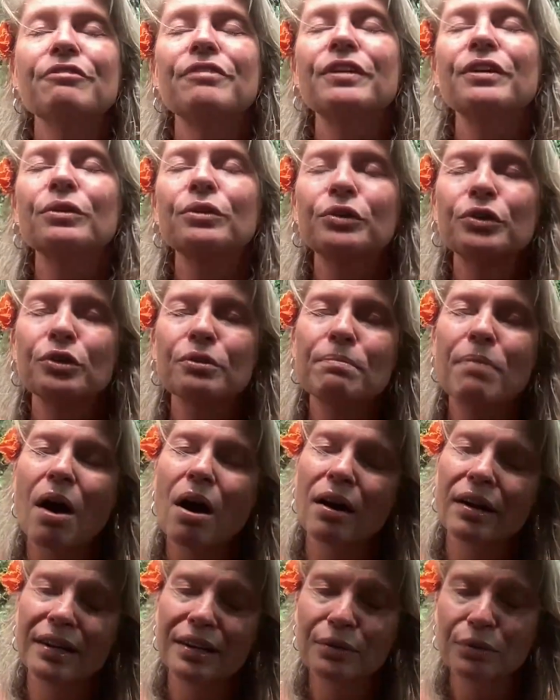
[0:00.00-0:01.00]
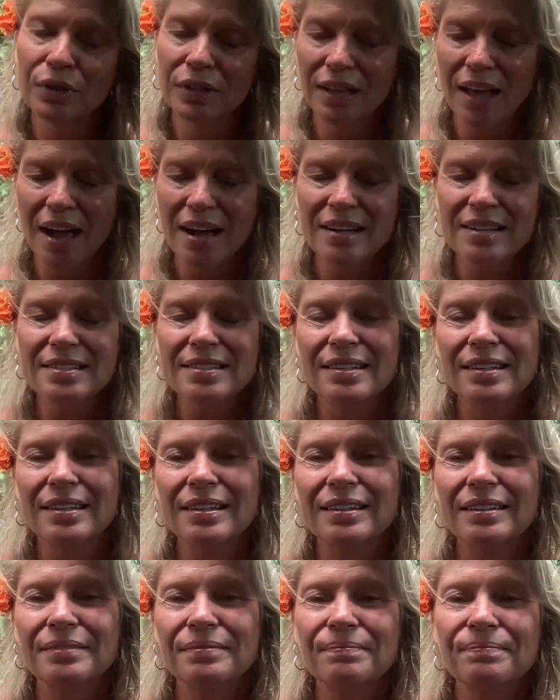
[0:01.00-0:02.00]
Feel your body
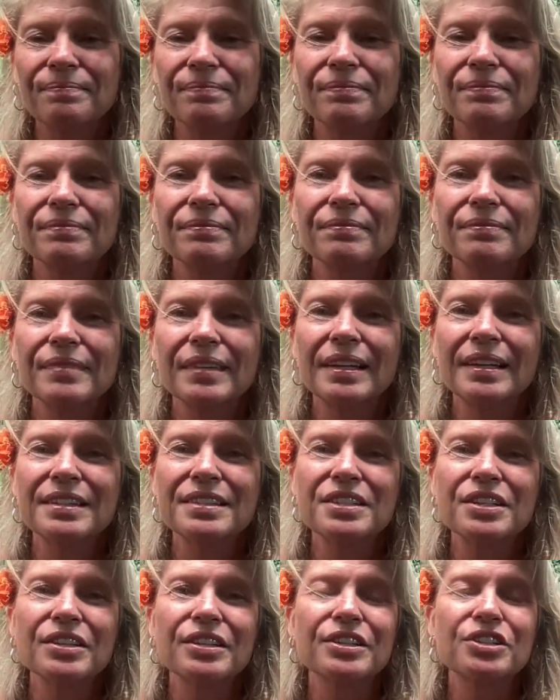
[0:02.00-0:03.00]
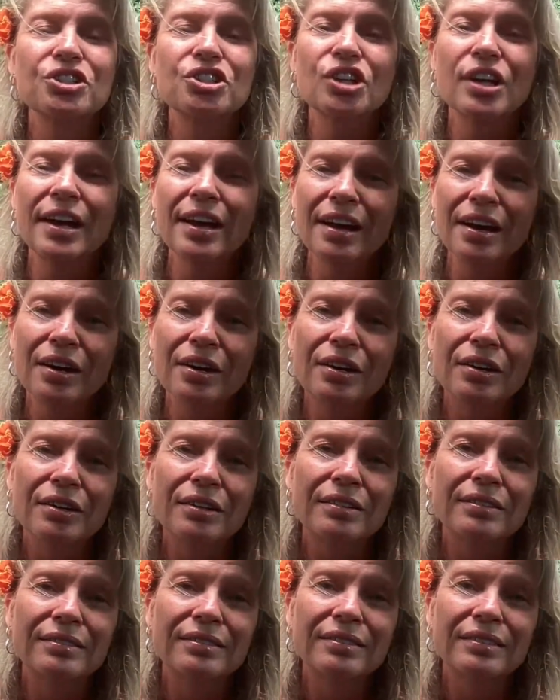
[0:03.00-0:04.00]
relaxing into the
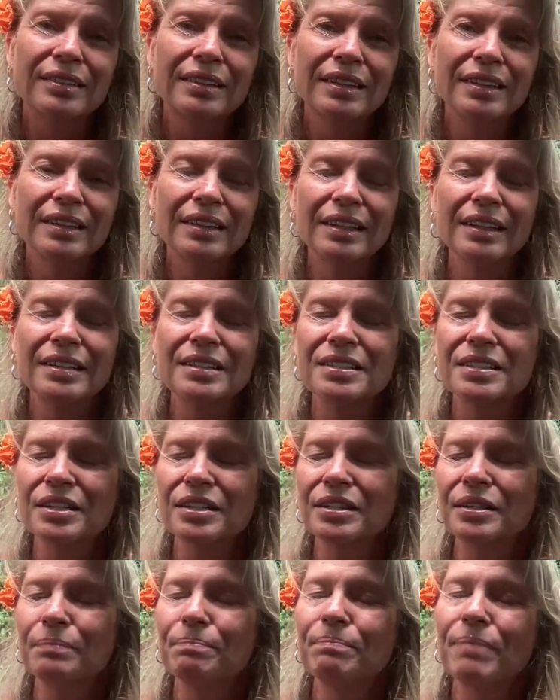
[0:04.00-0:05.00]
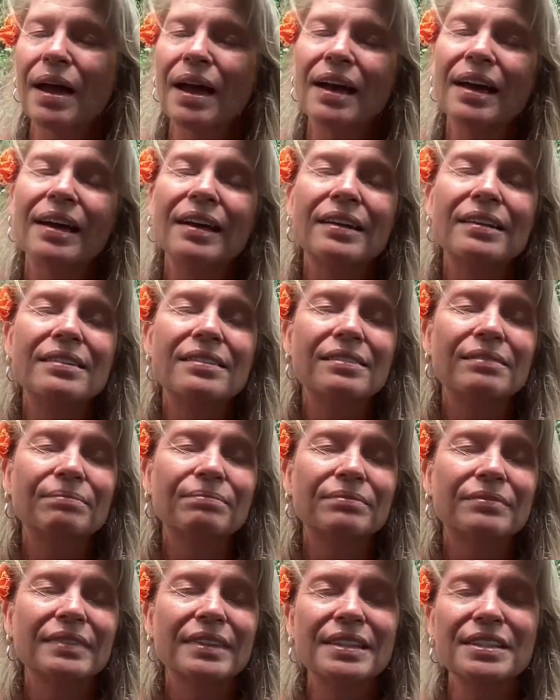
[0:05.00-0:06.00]
chair, into the bed,
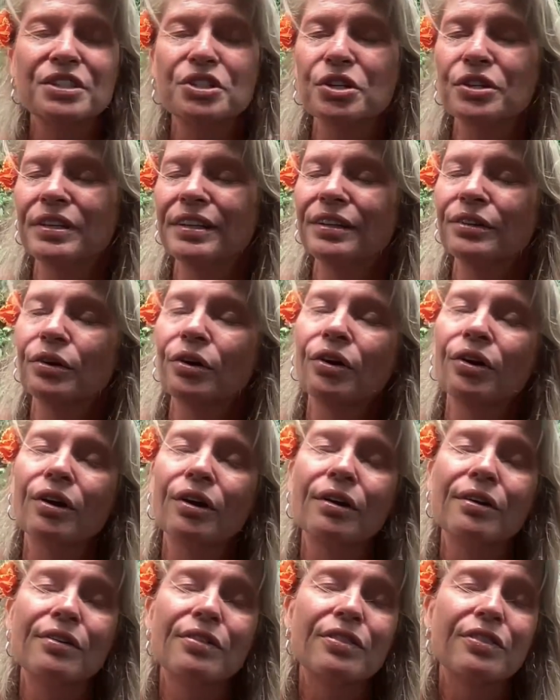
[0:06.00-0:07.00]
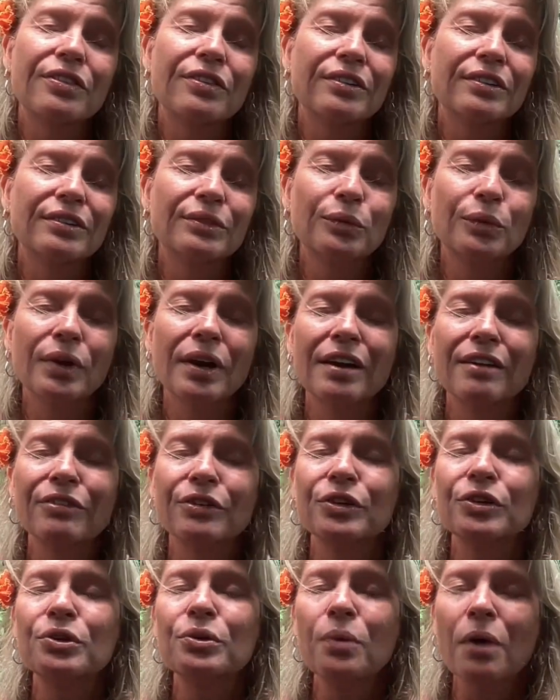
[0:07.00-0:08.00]
into the earth
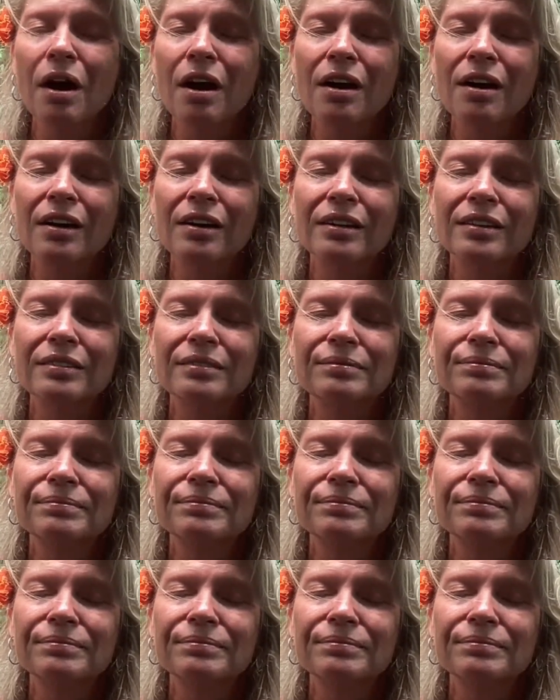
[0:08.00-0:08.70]
wherever you are.